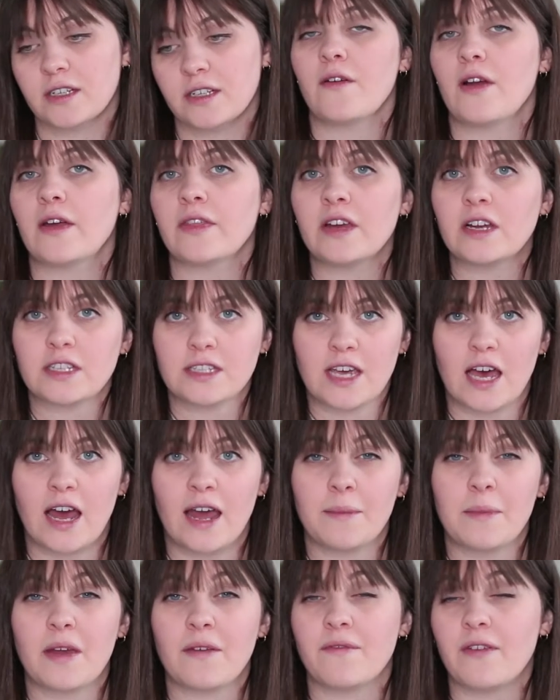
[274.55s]
Around that
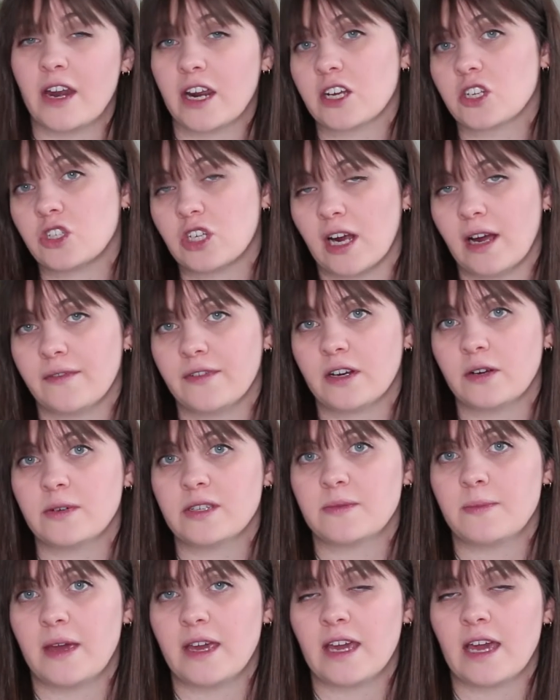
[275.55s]
time, a FedEx driver
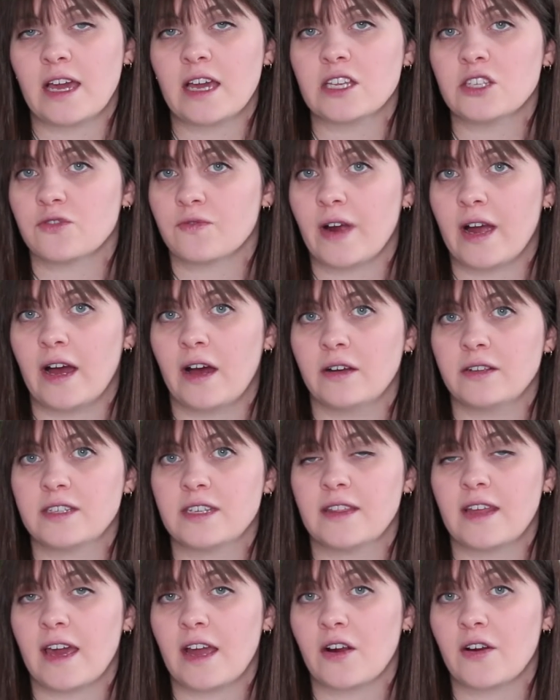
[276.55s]
was making his rounds
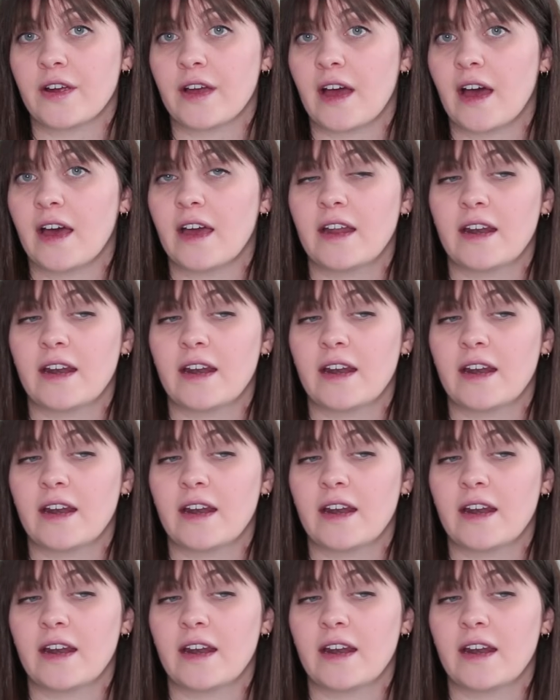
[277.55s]
in the area